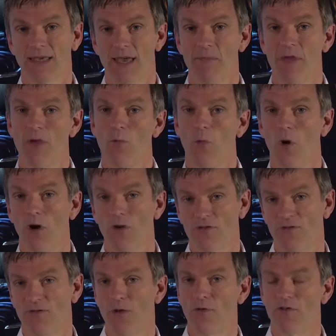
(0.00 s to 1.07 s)
Kimi
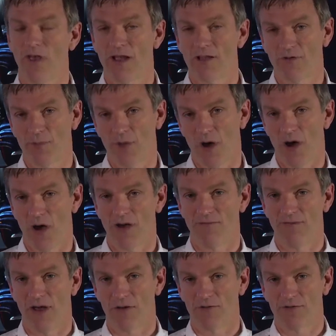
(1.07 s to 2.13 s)
was a few seconds
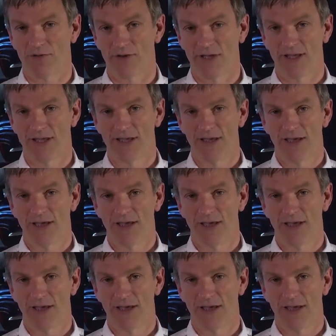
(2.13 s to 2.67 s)
behind Valtteri